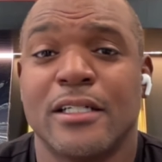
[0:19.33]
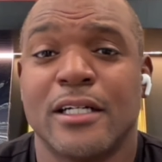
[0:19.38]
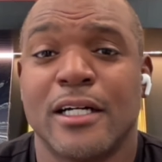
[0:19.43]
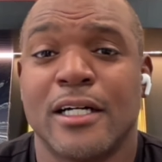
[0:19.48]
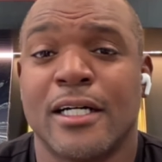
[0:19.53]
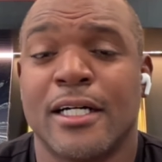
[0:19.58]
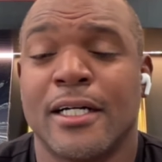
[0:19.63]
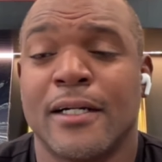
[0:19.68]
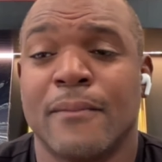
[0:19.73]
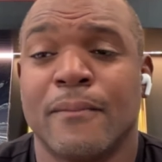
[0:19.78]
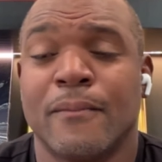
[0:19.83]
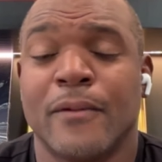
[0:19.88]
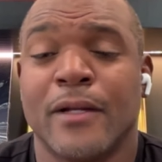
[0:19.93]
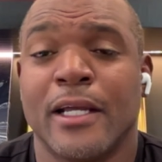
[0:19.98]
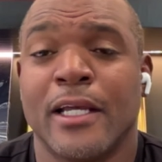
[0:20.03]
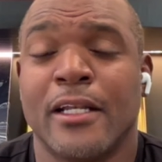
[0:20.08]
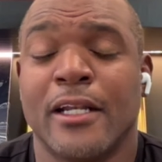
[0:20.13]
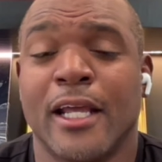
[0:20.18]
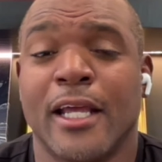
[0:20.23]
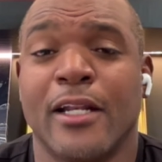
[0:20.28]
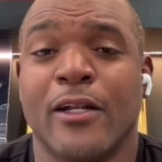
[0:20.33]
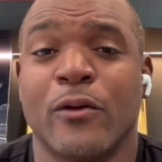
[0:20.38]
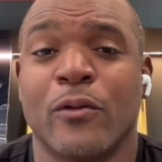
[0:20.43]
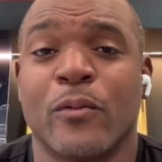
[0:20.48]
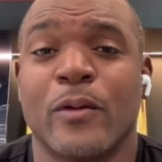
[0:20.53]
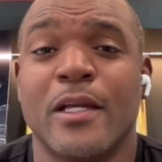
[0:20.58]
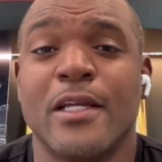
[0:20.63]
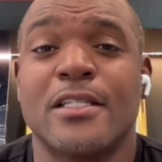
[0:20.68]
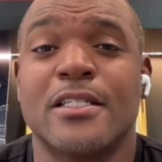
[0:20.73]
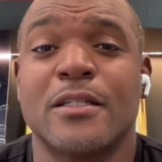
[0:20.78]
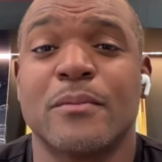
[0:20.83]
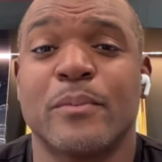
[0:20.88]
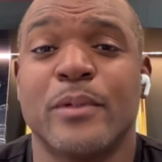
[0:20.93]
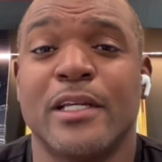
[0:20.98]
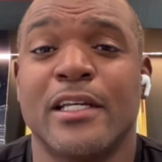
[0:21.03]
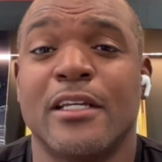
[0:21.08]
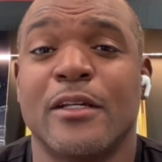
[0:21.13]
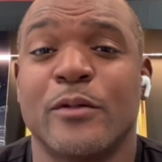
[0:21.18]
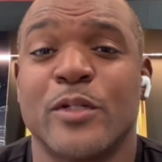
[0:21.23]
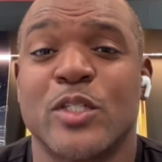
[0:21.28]
And the reason
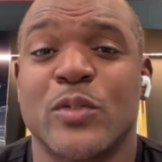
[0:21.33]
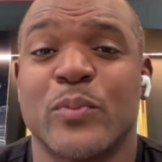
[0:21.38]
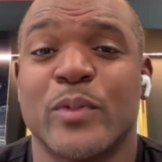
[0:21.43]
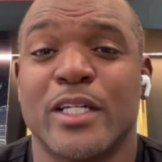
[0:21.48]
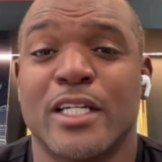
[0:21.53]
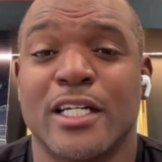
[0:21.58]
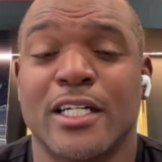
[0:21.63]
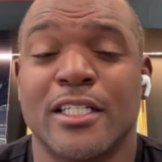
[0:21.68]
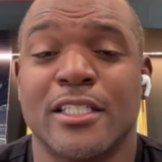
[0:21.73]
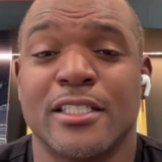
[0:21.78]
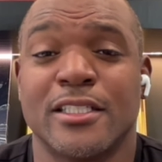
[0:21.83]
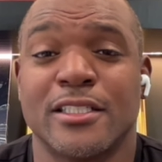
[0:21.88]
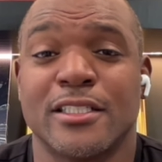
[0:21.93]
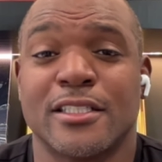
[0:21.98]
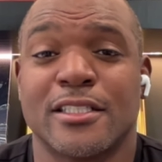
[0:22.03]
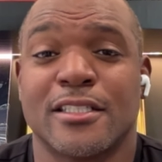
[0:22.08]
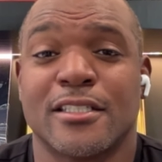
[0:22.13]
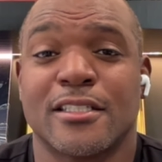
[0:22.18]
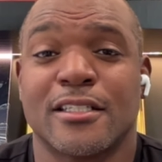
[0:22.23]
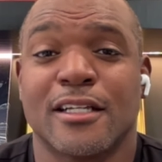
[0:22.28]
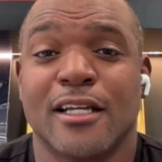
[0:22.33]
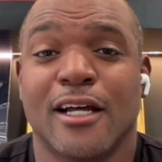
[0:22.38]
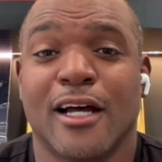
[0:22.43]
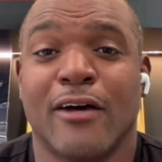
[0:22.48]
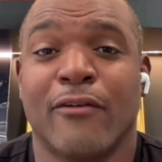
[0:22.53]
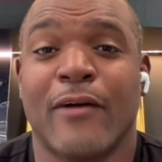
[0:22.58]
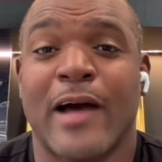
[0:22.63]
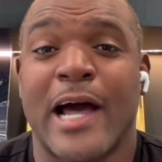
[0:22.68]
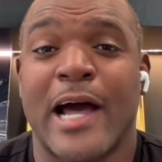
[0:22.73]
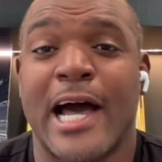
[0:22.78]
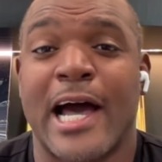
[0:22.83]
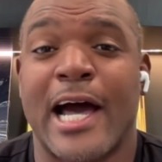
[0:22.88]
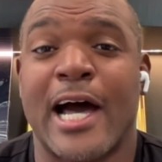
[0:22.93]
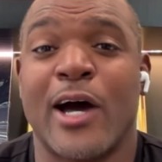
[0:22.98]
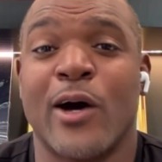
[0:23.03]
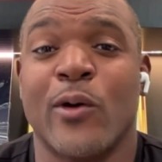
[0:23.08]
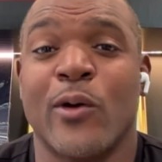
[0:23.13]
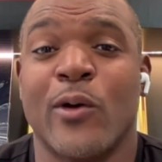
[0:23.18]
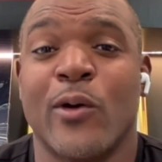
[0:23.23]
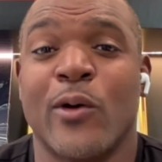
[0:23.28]
being is because of
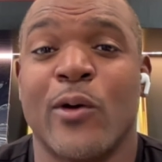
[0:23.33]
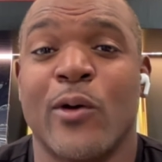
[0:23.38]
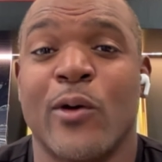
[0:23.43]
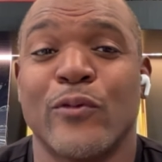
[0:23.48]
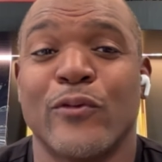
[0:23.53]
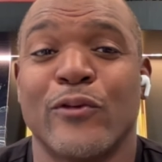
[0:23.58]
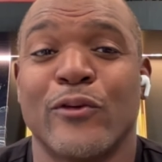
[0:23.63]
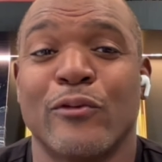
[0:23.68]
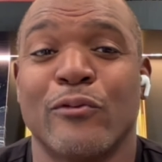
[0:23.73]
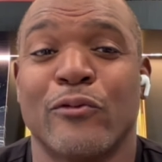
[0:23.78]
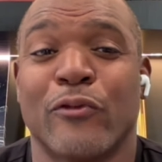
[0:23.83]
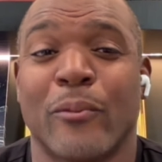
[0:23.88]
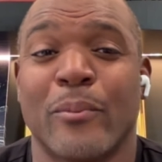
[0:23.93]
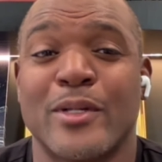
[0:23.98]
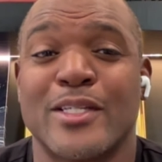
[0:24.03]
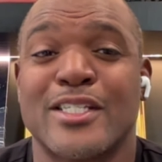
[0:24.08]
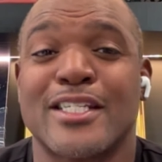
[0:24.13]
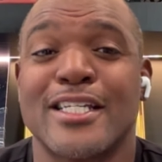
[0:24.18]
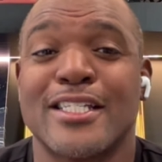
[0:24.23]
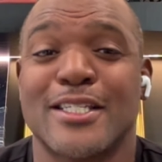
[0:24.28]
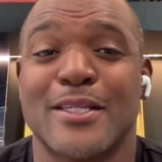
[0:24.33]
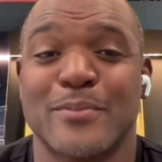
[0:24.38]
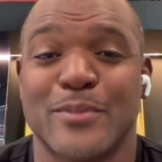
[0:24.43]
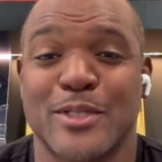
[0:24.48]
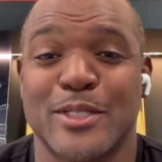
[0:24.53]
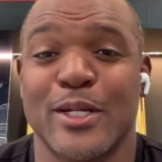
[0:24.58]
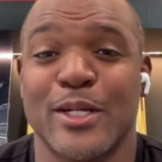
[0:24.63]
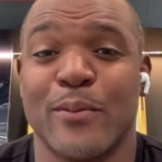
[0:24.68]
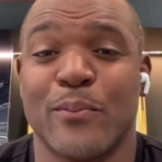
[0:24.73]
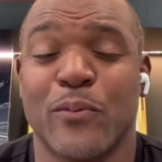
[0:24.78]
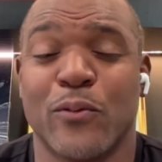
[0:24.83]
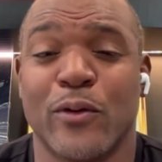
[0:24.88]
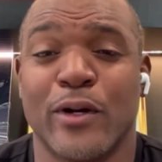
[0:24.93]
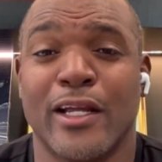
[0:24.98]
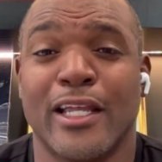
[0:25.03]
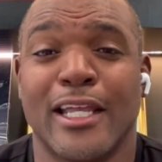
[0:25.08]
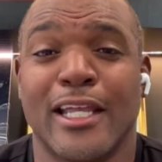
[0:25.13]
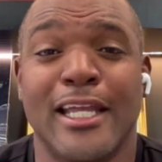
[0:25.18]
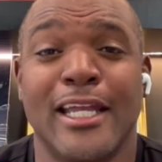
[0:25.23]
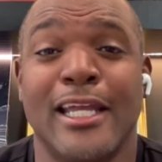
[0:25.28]
how, from a system standpoint,
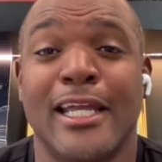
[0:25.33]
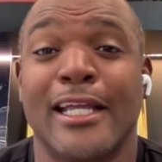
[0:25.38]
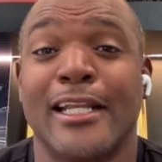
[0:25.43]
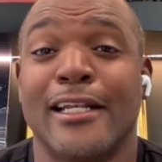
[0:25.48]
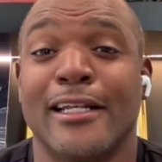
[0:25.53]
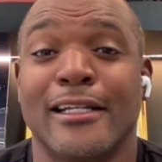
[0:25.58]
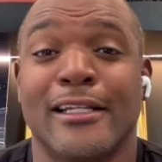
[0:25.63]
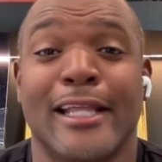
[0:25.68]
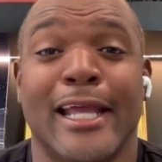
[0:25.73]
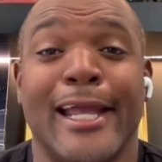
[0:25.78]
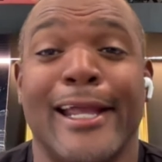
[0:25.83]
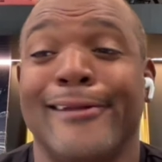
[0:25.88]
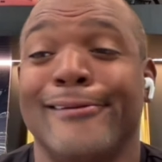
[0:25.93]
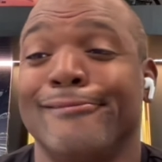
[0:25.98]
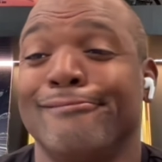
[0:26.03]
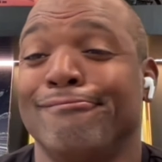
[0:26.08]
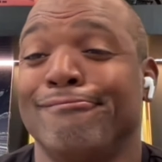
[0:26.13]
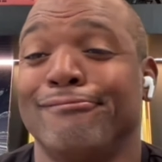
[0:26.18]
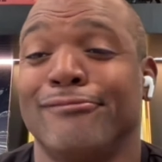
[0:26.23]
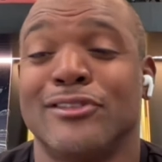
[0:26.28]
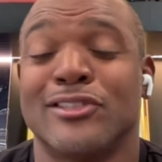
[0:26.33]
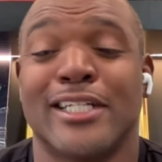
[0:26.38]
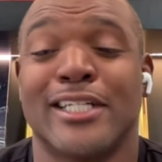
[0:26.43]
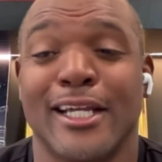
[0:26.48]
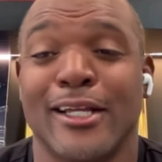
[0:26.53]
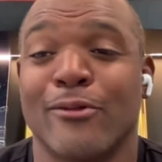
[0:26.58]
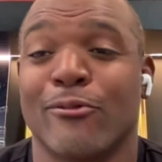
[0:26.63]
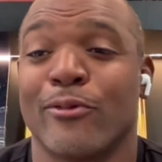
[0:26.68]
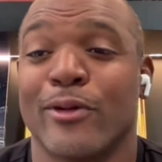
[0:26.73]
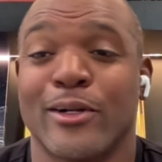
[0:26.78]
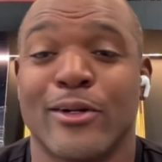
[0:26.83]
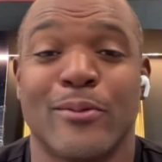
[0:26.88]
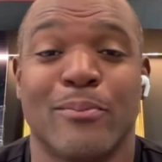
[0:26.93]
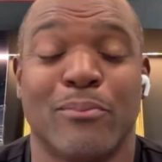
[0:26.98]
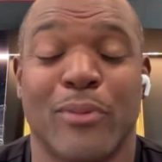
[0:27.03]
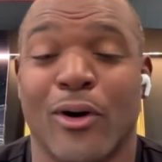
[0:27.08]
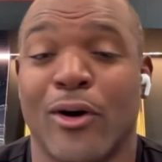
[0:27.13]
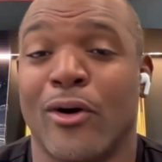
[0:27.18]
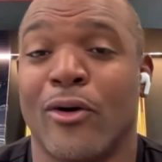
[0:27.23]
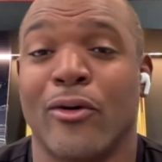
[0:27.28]
they was getting rid of the
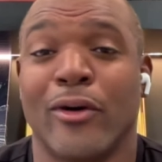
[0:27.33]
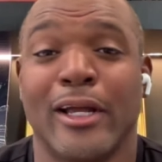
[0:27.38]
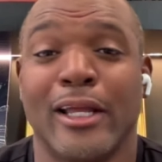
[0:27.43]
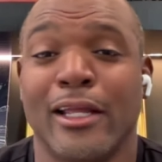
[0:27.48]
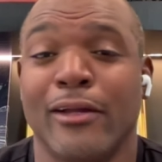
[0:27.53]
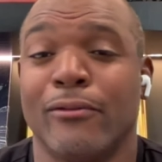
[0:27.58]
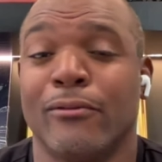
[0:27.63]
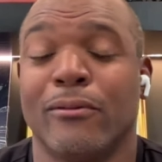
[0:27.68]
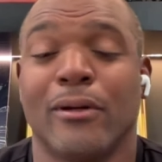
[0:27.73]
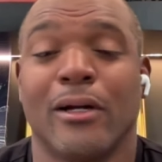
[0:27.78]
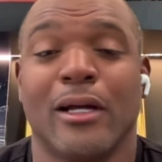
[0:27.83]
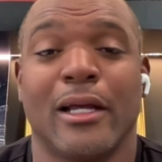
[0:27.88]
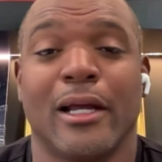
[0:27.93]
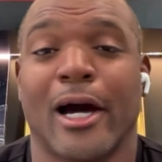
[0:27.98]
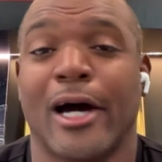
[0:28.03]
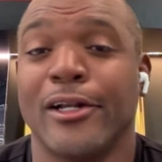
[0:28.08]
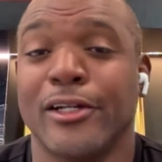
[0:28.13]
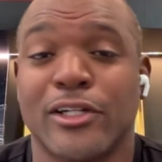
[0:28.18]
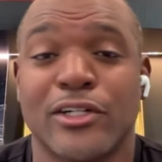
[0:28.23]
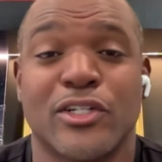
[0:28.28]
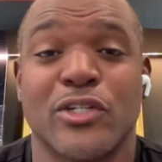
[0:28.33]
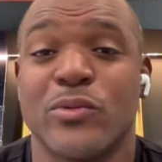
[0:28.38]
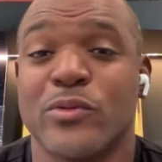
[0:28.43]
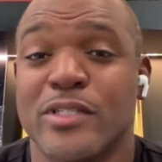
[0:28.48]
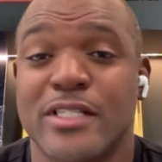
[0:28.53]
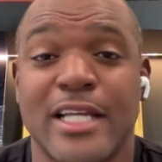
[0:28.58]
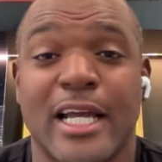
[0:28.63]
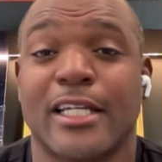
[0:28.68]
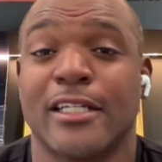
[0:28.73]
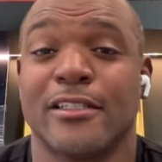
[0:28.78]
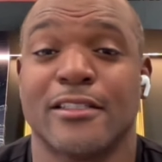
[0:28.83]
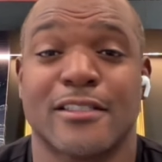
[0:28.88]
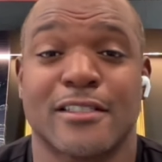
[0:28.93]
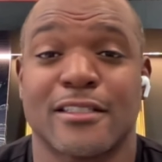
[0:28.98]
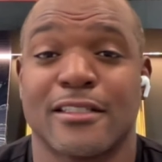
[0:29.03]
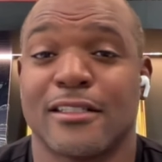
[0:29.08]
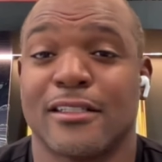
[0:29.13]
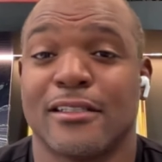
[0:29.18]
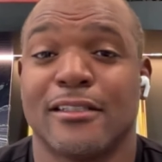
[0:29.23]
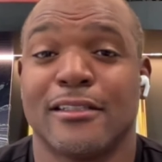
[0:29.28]
ball under 2 seconds,
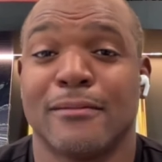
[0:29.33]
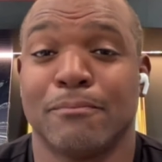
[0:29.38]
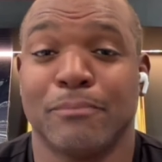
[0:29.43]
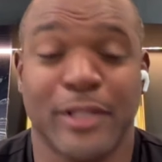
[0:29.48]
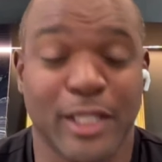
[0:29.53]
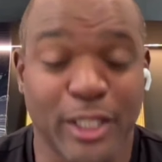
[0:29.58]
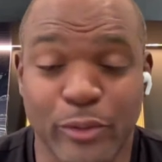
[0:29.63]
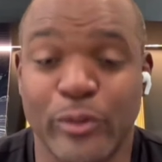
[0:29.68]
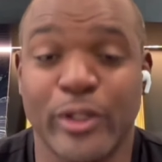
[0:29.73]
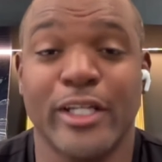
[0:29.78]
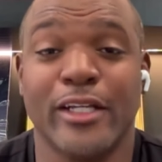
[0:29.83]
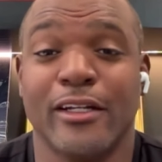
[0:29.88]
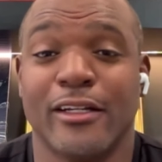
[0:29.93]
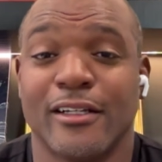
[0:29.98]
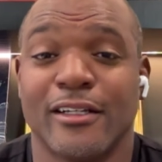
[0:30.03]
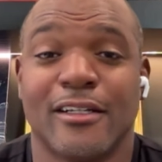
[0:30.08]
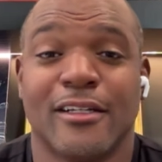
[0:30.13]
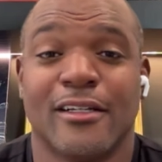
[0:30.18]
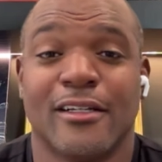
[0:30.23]
period.